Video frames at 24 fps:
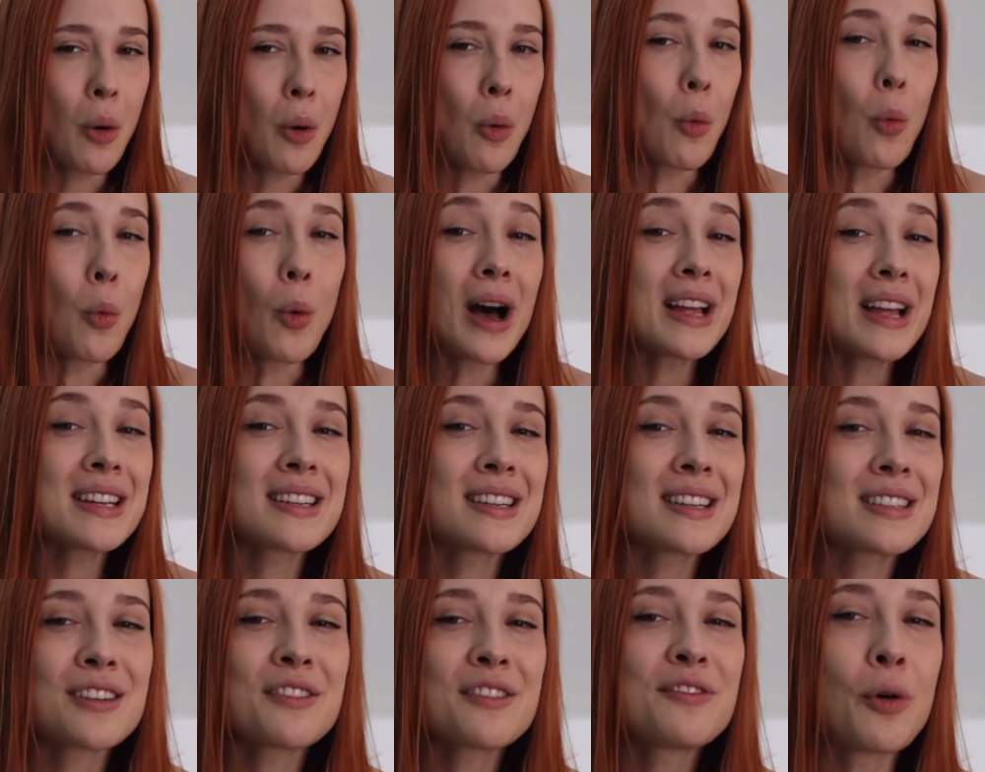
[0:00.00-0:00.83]
What
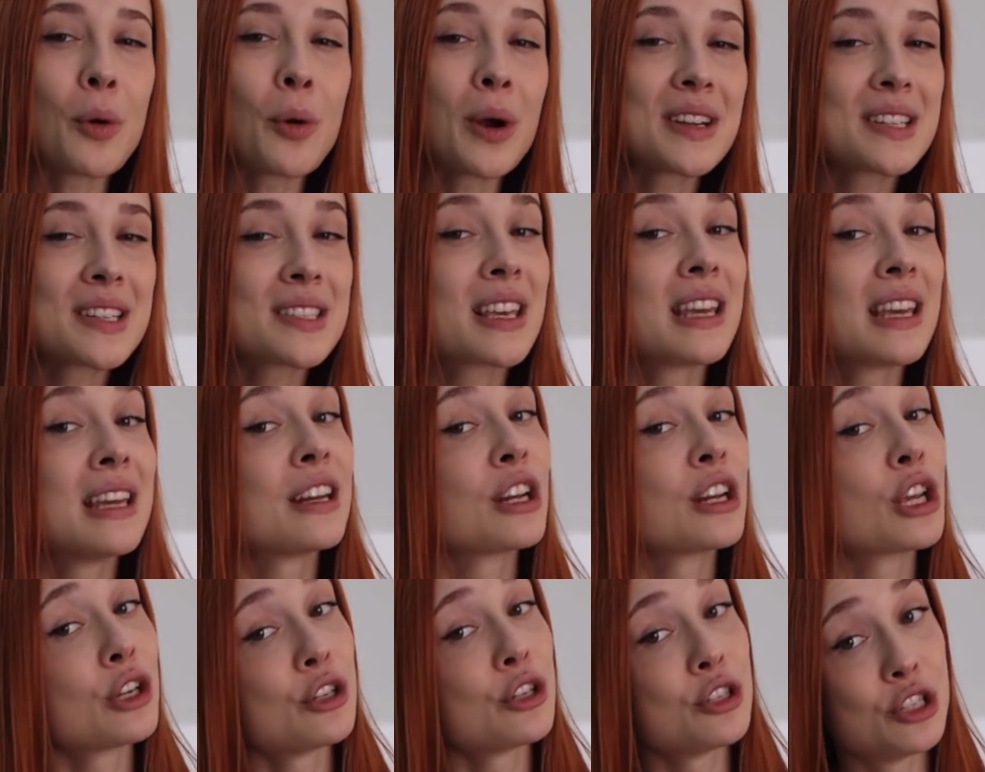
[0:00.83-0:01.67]
does a
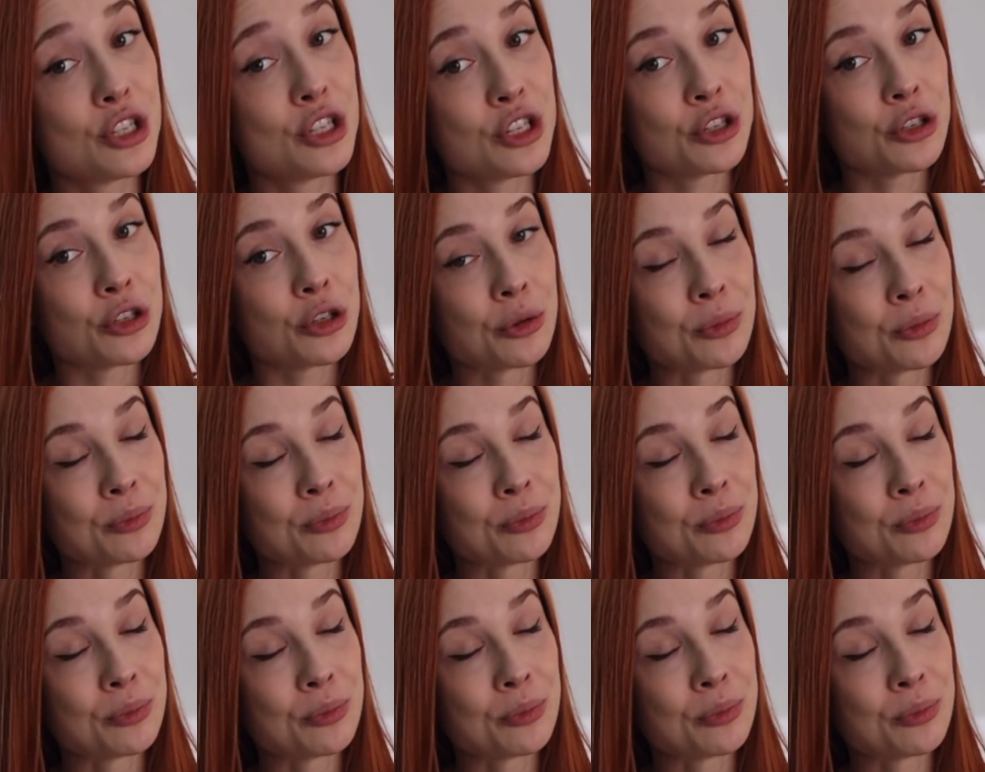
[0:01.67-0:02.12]
foreskin do?